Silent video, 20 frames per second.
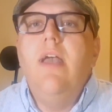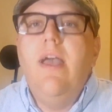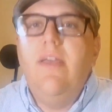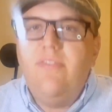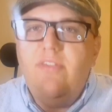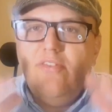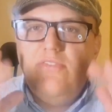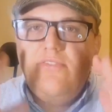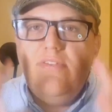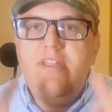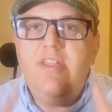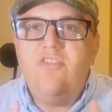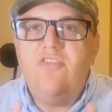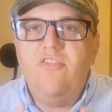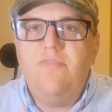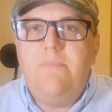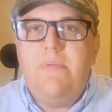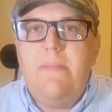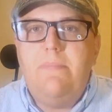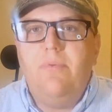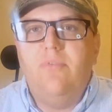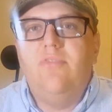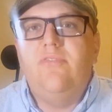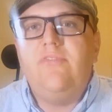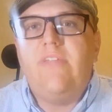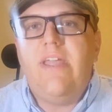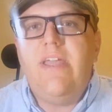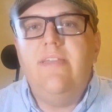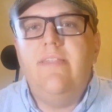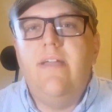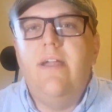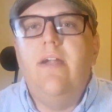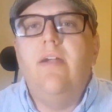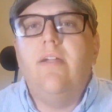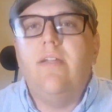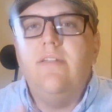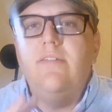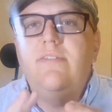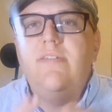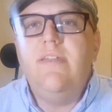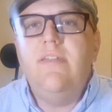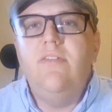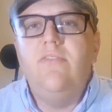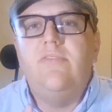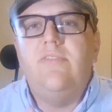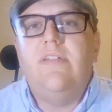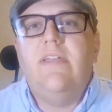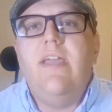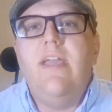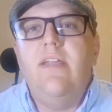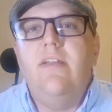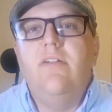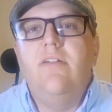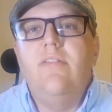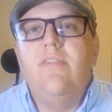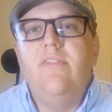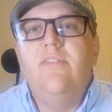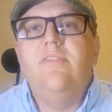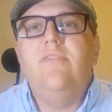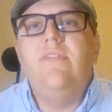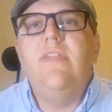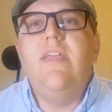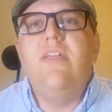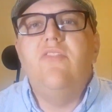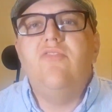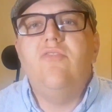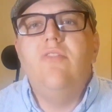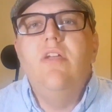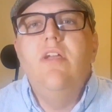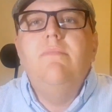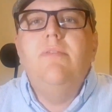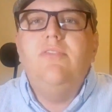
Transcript: This niche of people stay there, it continues to cater to this niche.